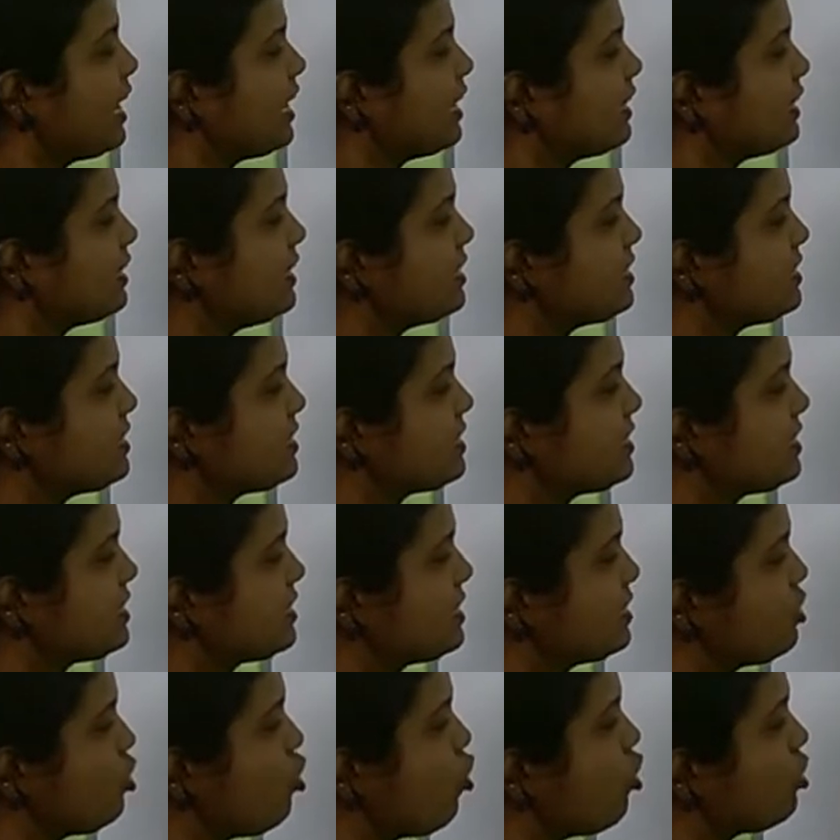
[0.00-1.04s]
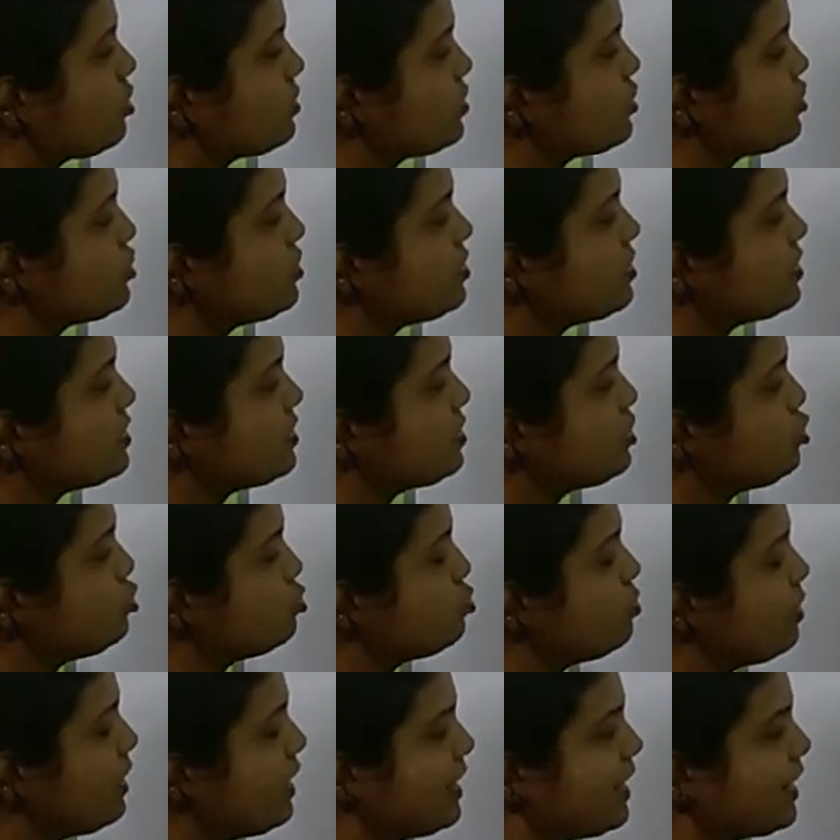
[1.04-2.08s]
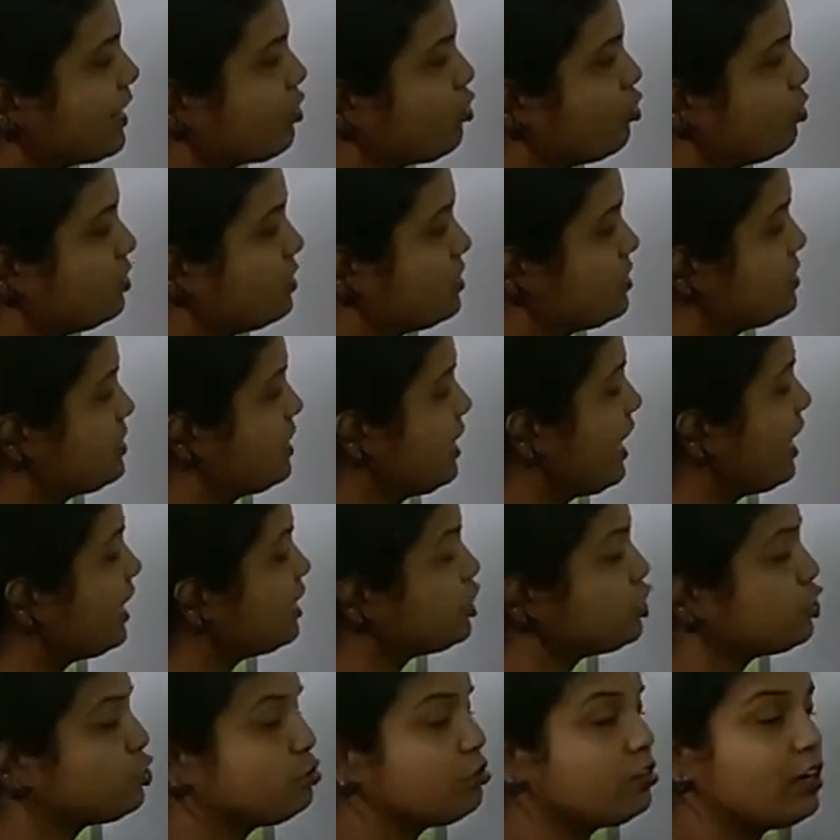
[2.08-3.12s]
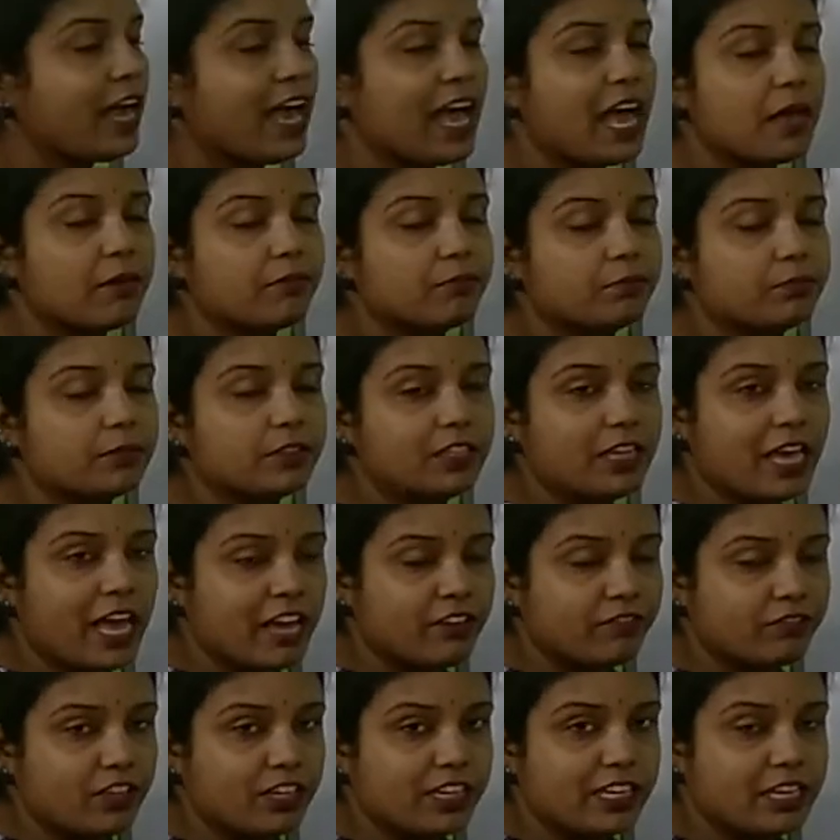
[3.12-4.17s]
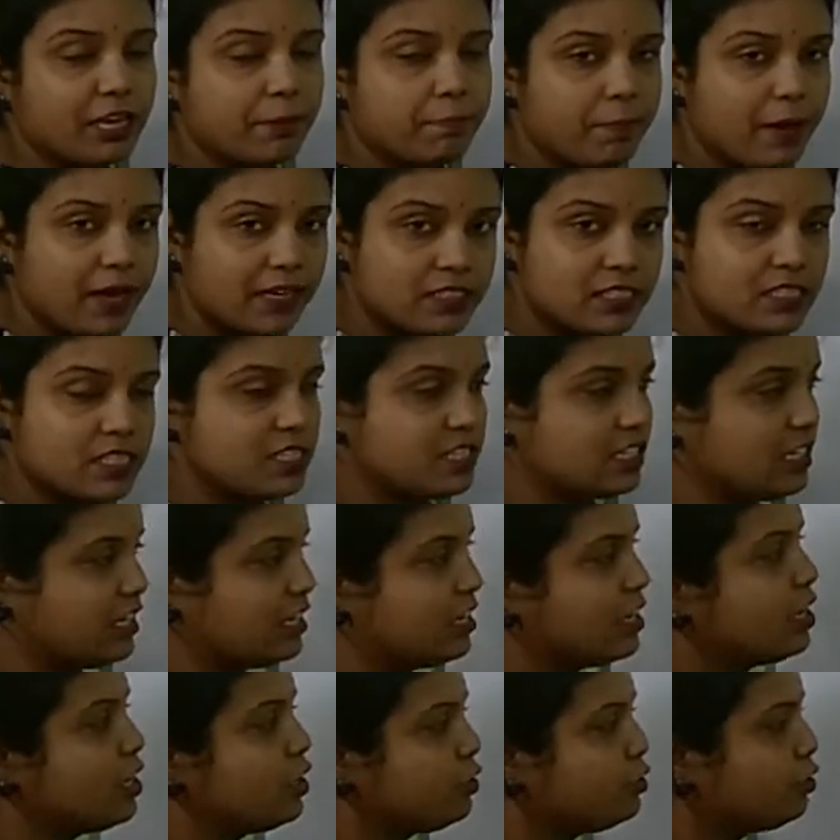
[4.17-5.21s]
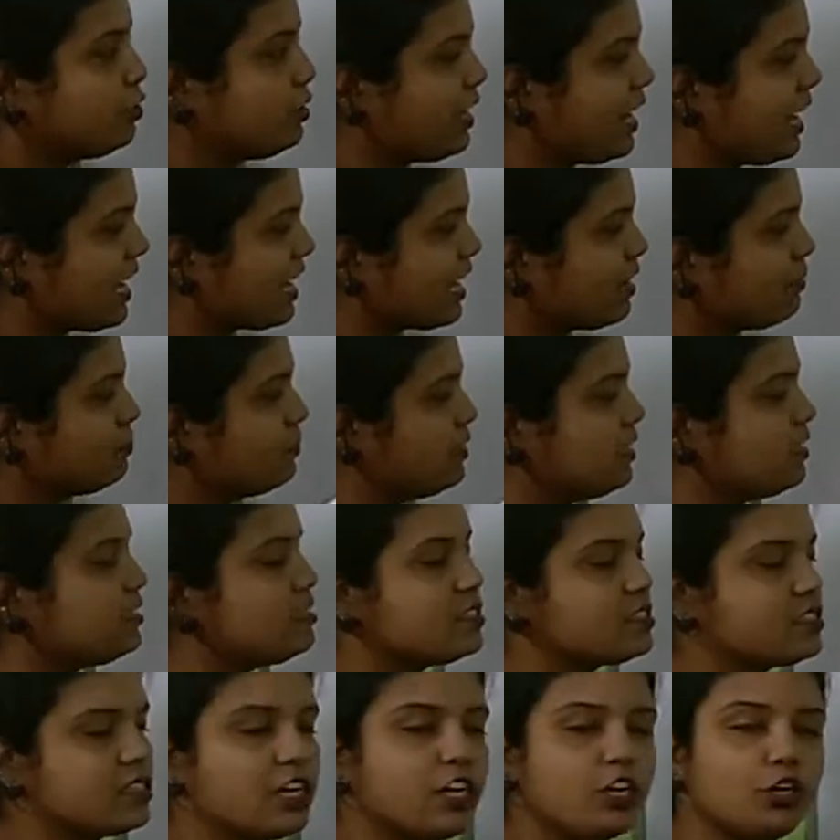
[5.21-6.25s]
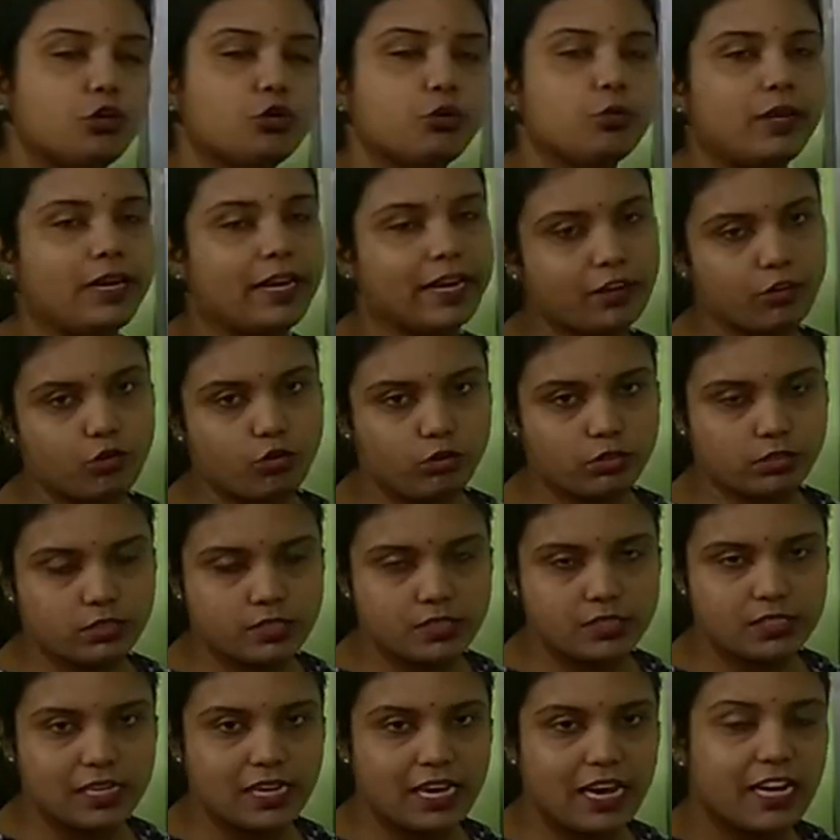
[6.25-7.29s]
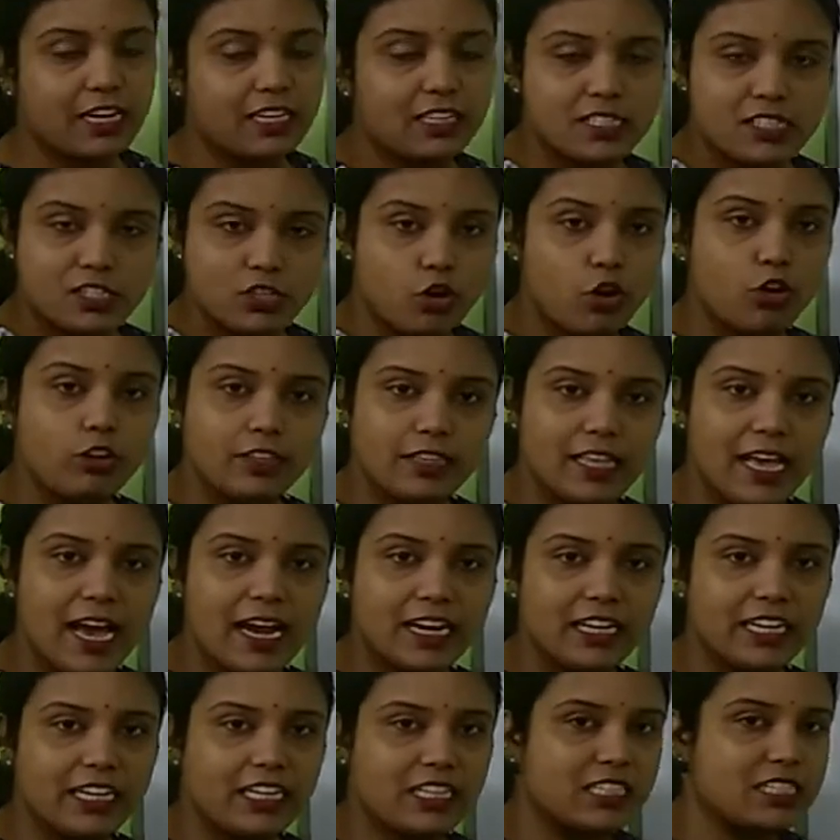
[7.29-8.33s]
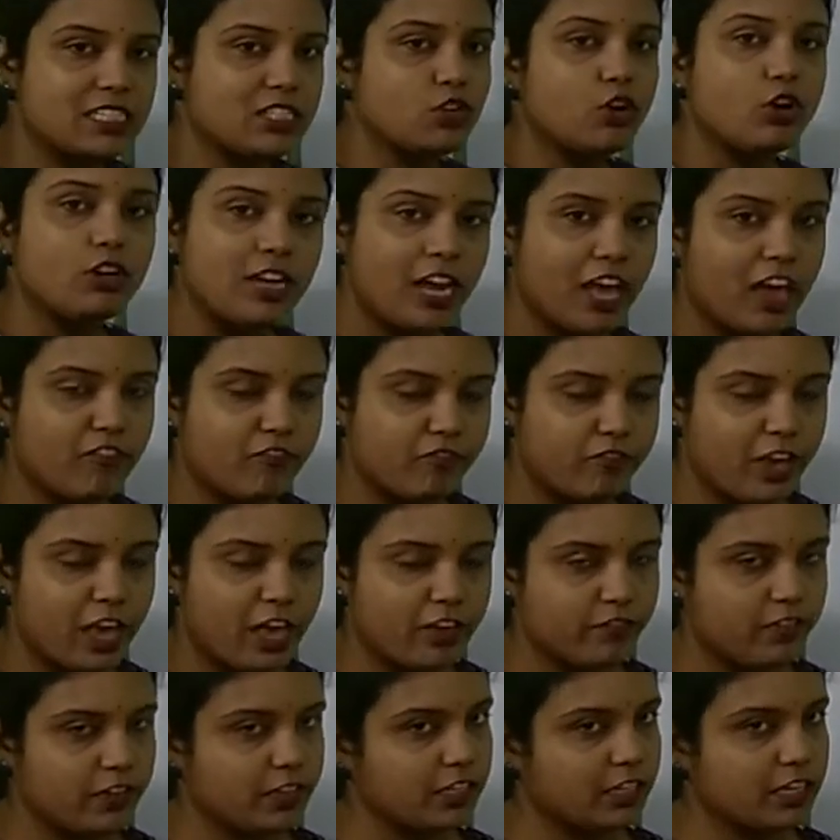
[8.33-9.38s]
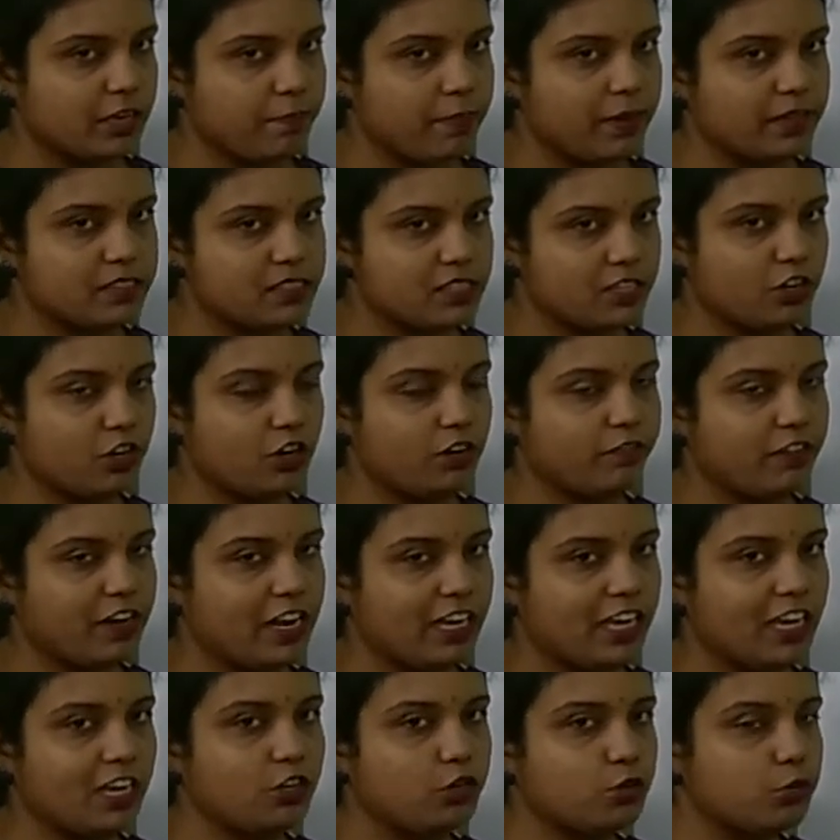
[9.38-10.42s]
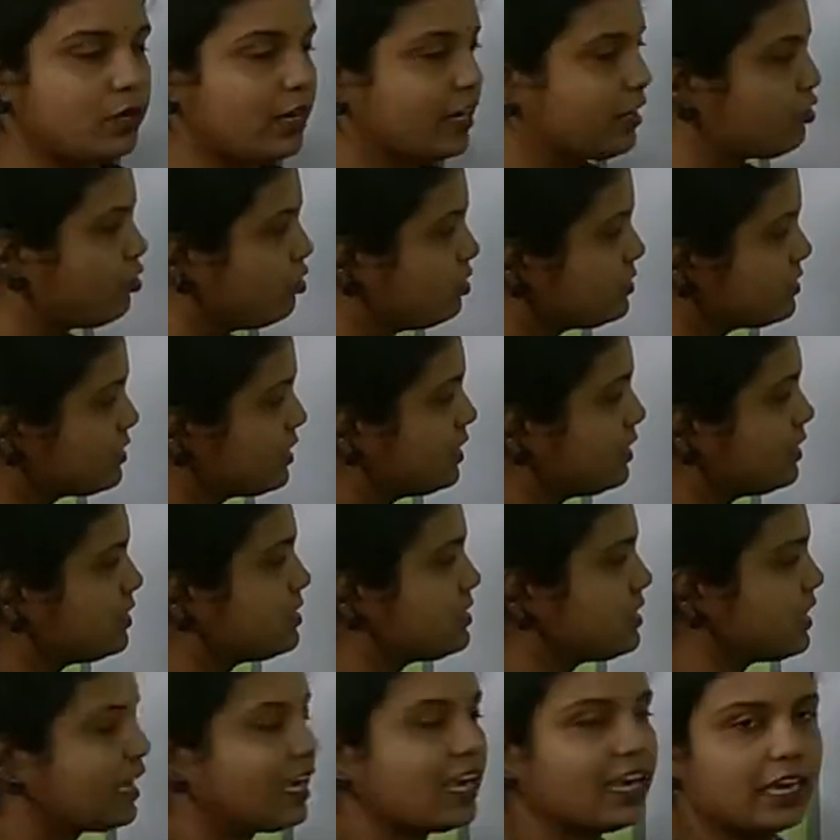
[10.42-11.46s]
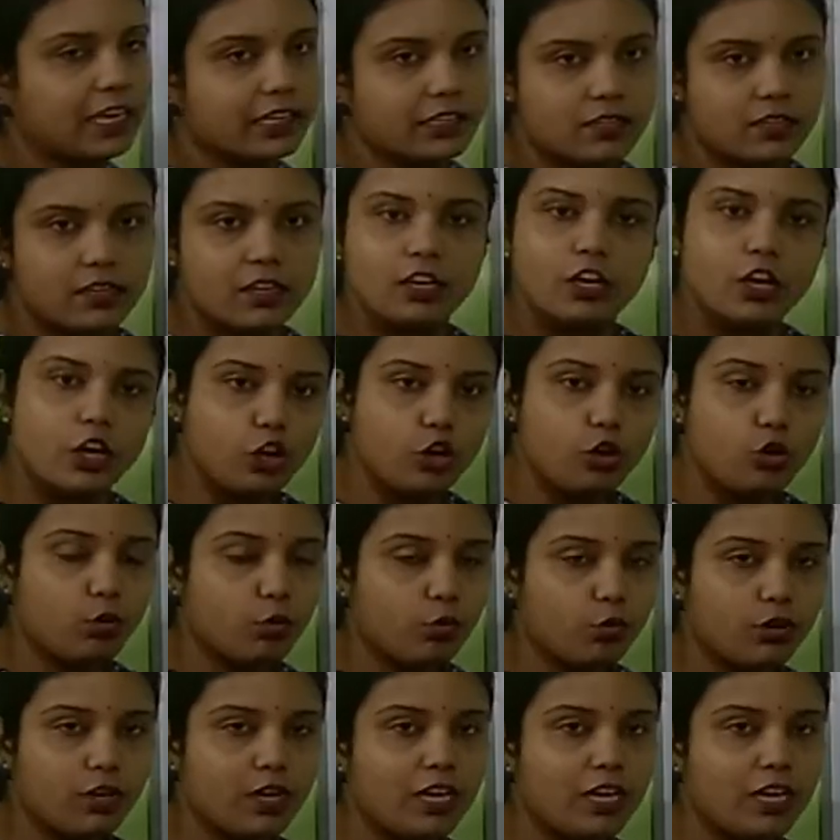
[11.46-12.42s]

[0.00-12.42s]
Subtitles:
this oxygen is 2 electrons, it should have the capacity to take up these 2 electrons. It is not that it is not having the capacity of taking 2 electrons and is taking it. No.